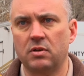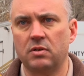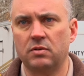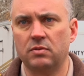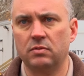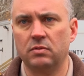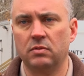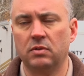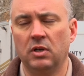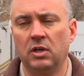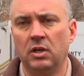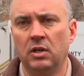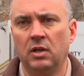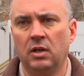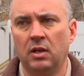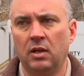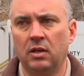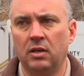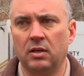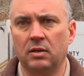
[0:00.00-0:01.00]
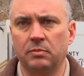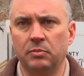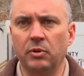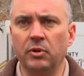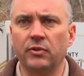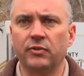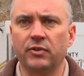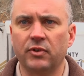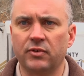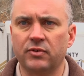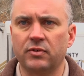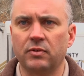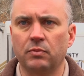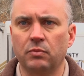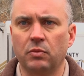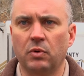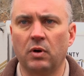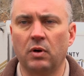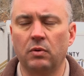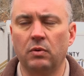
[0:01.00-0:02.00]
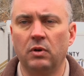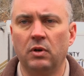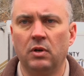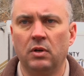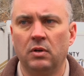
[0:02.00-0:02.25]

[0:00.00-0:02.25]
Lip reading: to a pull system where,